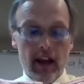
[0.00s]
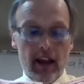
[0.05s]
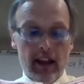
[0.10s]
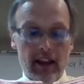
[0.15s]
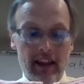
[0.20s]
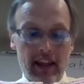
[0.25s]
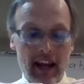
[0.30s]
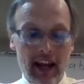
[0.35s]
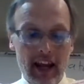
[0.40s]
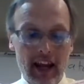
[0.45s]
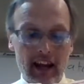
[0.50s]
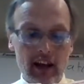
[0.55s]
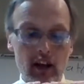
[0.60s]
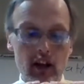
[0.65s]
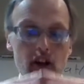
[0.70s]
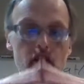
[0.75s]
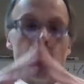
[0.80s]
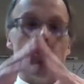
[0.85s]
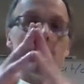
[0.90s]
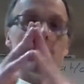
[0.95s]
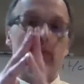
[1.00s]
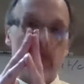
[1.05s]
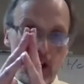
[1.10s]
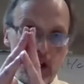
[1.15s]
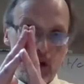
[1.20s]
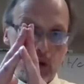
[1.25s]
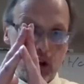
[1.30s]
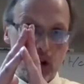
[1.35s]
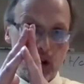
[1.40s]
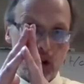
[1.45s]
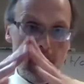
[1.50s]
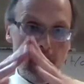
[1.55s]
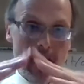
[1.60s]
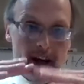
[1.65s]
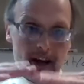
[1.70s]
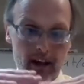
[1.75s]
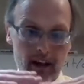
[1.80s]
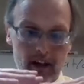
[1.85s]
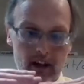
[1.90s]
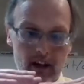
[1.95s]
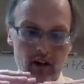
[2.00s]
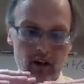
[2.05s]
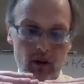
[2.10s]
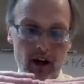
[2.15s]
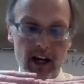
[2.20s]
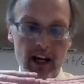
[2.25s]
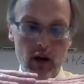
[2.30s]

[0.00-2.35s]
then your bridge would crack, right?